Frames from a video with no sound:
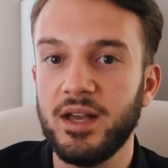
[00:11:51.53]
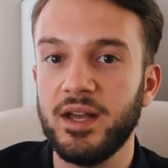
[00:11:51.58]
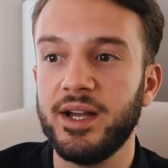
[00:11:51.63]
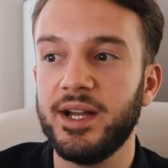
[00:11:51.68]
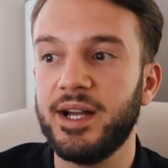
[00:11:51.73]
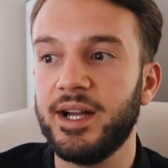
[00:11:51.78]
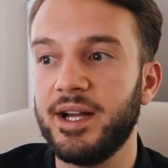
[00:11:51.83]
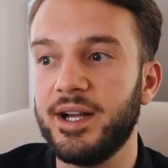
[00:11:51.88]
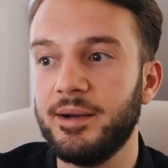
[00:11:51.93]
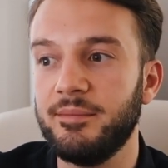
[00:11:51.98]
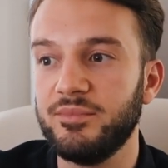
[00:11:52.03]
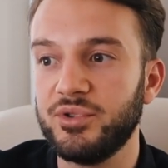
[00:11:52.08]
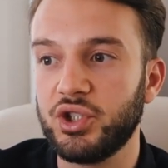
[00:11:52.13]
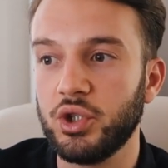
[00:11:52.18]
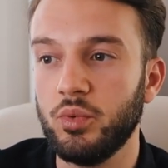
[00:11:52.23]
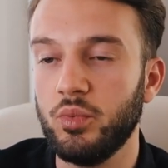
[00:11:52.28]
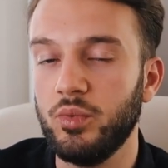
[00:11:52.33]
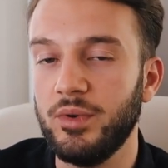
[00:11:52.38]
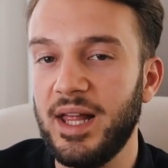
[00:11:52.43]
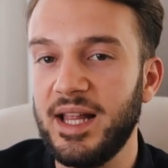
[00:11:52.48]

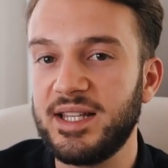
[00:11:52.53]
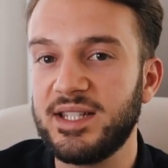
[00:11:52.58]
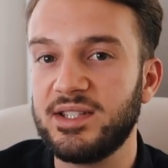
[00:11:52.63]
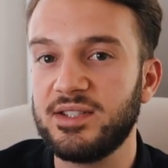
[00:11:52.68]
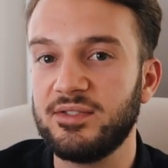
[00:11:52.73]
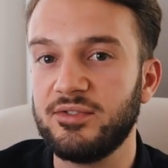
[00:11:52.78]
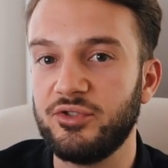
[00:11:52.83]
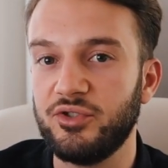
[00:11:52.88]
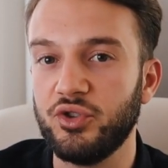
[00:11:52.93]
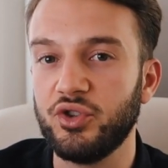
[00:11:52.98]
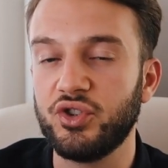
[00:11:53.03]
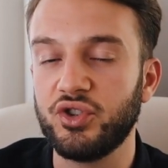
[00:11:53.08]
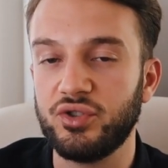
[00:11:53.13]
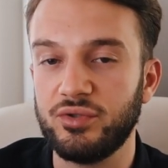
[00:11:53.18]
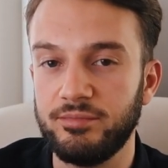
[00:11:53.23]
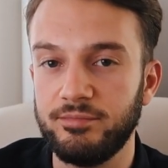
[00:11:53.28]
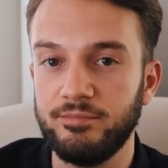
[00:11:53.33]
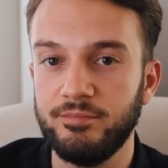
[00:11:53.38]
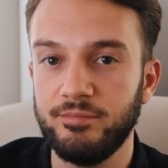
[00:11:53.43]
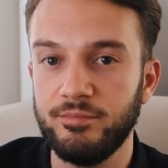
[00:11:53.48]
So let's just,
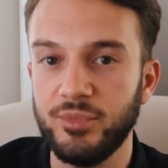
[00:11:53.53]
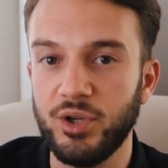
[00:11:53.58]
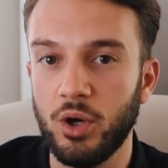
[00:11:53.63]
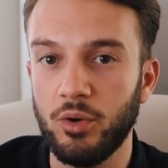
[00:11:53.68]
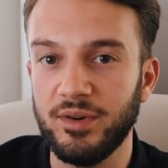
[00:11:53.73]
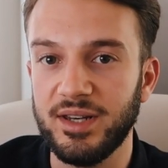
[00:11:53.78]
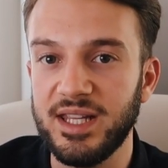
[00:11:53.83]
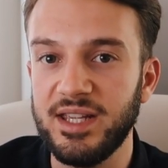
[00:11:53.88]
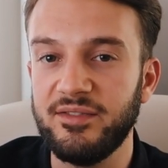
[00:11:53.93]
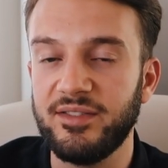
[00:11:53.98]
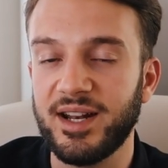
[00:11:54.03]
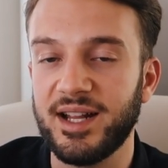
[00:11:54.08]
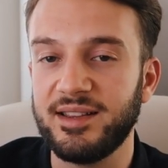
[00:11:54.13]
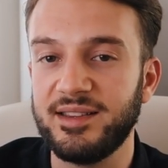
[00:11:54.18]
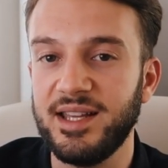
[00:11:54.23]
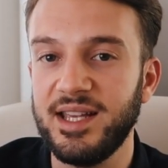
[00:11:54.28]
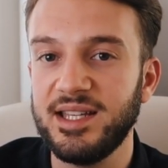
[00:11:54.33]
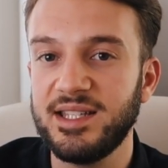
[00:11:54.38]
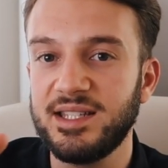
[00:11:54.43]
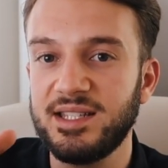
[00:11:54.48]
you know, leave it at
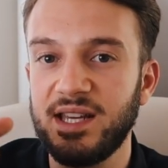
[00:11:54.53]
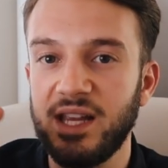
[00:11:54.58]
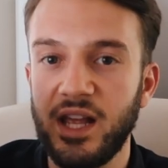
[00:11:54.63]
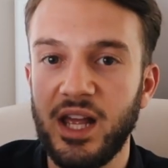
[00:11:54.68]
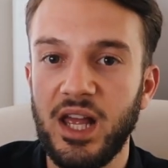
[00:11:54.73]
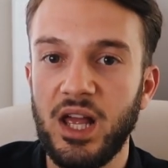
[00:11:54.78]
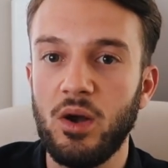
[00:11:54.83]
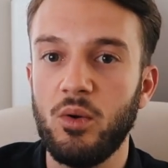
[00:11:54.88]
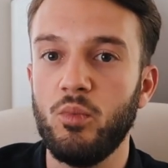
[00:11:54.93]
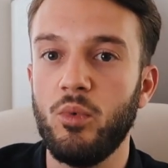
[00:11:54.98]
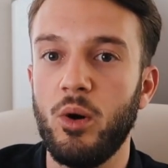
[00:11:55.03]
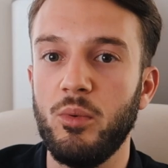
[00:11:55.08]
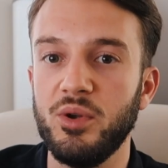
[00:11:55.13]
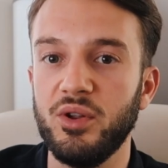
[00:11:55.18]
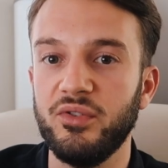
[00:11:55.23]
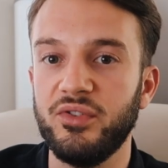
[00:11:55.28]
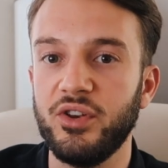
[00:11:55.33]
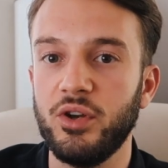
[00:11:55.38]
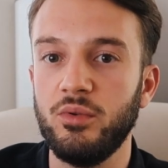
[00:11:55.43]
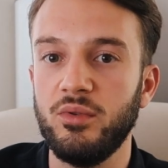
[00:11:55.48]
this. What
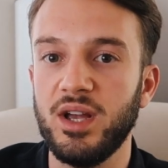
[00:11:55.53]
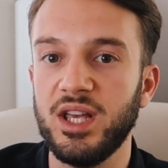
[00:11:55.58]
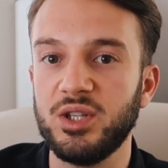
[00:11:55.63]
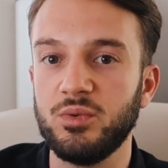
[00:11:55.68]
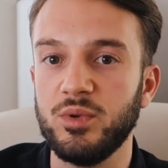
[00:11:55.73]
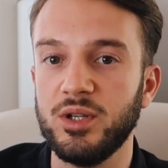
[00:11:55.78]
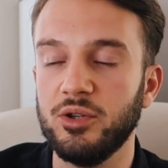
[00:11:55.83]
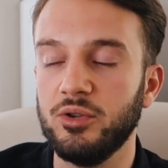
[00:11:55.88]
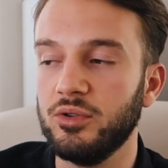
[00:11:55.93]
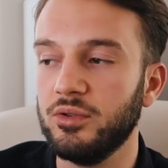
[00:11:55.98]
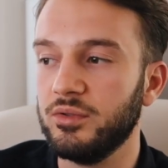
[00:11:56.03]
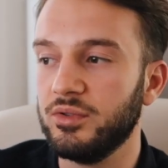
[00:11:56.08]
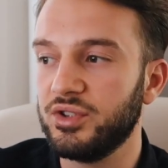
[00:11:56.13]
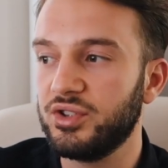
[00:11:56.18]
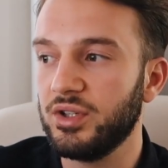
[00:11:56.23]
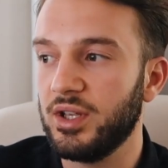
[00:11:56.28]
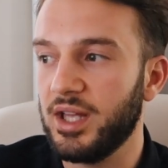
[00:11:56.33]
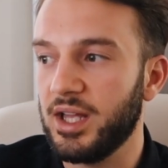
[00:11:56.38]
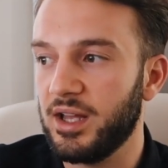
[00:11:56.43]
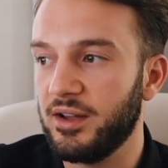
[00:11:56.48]
we'll do is we'll
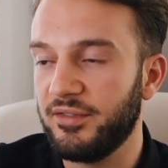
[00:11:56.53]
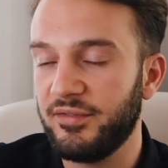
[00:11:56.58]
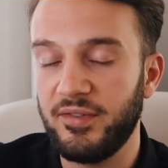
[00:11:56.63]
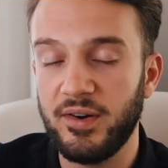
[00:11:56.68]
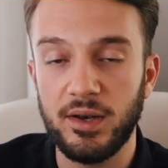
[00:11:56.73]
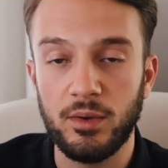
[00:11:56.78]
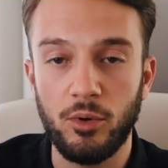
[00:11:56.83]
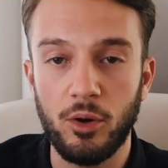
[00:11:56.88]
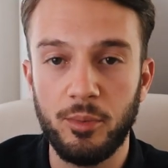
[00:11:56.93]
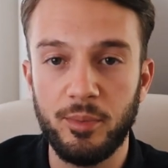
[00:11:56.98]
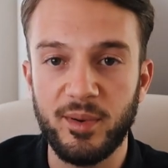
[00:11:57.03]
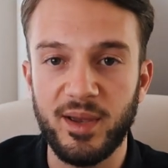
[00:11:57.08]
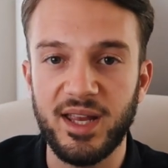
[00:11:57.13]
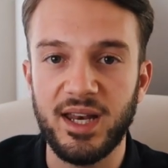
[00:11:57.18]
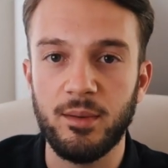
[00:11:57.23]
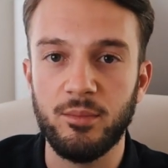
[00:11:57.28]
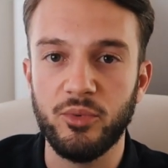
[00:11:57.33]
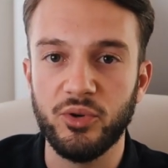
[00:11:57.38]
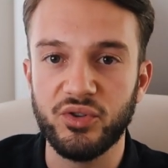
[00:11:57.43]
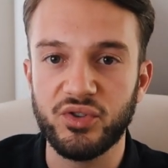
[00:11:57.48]
follow up in
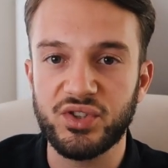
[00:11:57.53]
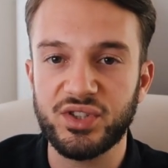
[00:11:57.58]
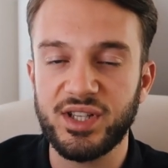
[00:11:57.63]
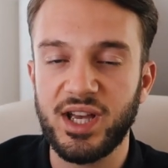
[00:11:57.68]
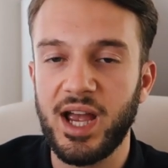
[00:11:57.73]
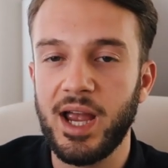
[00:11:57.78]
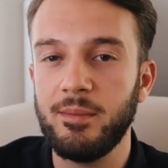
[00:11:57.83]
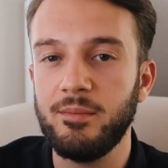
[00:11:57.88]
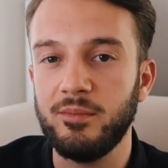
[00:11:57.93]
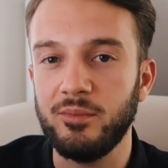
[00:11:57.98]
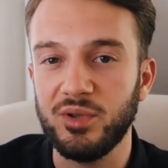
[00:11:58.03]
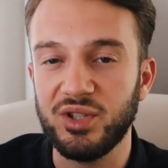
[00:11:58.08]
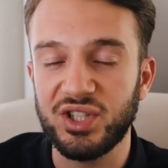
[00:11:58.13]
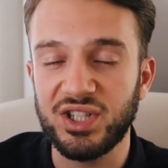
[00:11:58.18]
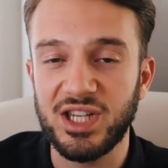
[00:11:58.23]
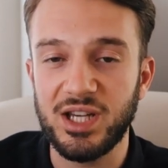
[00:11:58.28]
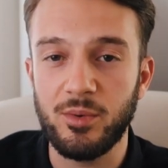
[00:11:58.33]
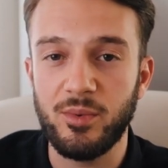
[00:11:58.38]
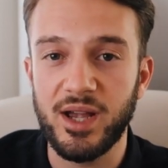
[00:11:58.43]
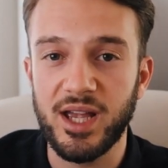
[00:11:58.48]
a month's time. We
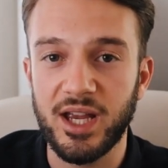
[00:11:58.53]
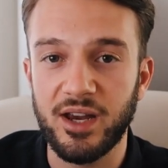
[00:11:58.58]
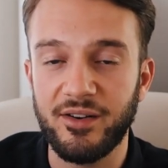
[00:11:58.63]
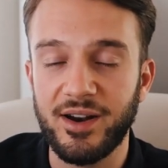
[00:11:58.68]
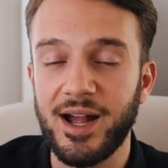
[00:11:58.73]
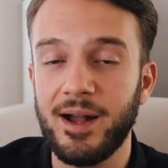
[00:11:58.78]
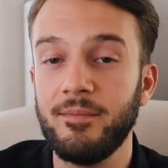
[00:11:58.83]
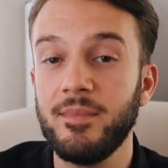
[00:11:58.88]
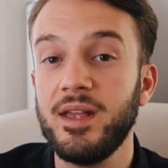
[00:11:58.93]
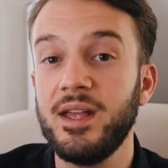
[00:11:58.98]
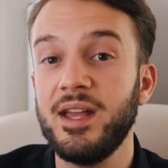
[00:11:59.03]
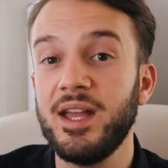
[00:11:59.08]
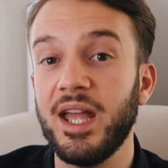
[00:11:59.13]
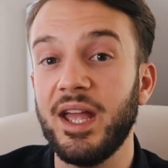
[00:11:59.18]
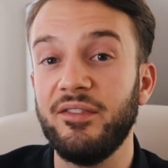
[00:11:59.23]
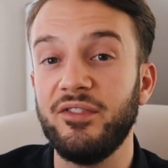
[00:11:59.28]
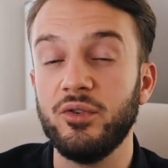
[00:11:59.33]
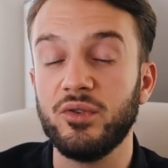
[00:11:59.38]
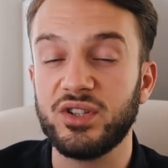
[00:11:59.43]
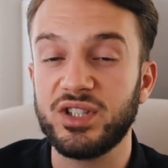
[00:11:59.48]
see where you're at.
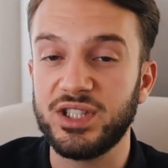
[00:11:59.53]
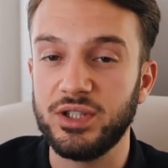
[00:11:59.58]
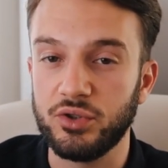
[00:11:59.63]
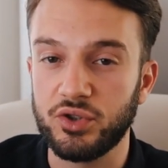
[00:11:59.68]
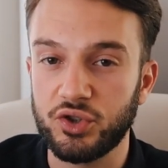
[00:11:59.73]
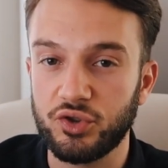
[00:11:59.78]
If you are still